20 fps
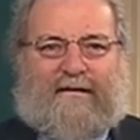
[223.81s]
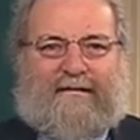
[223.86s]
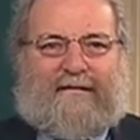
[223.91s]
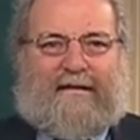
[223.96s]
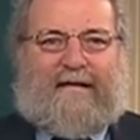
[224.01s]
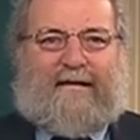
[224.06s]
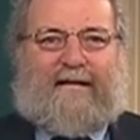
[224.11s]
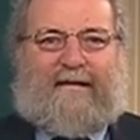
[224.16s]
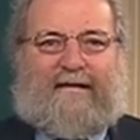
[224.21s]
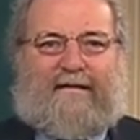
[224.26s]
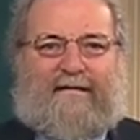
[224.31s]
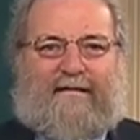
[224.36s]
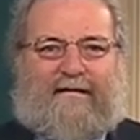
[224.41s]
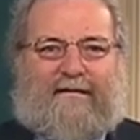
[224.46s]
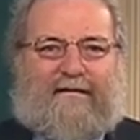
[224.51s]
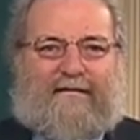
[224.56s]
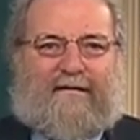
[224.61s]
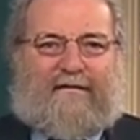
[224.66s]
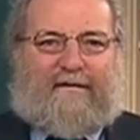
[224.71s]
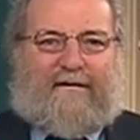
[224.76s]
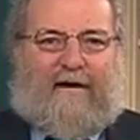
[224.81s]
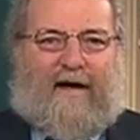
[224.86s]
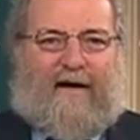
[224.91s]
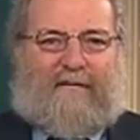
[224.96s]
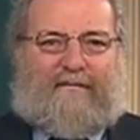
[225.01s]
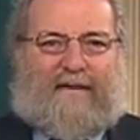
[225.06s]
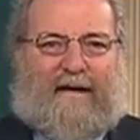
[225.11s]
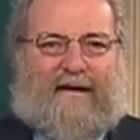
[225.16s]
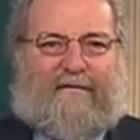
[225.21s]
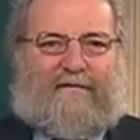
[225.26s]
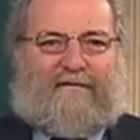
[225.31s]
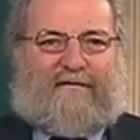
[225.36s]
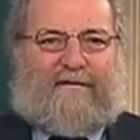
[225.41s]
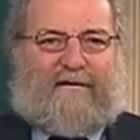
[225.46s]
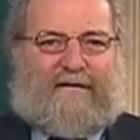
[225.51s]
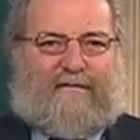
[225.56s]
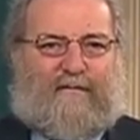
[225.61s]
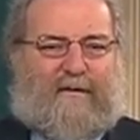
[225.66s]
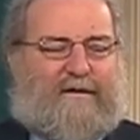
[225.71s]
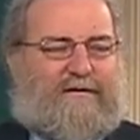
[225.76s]
leading to the compounds
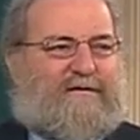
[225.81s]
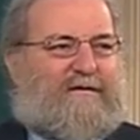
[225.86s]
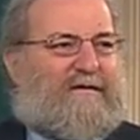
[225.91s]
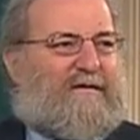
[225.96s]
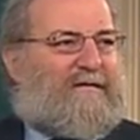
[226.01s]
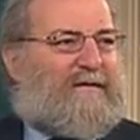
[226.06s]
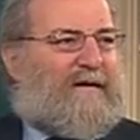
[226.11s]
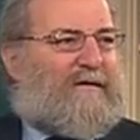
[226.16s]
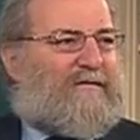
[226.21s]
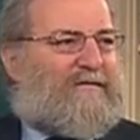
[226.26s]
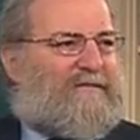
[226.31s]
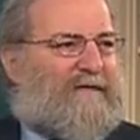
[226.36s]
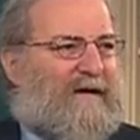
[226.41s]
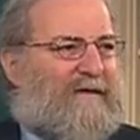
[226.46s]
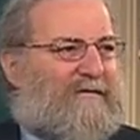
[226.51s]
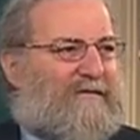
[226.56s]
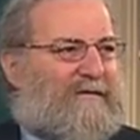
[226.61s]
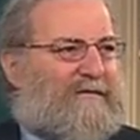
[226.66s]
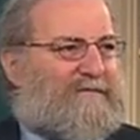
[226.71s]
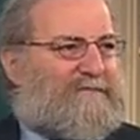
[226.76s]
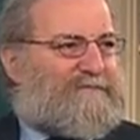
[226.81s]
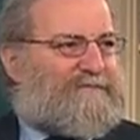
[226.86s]
in which they are found.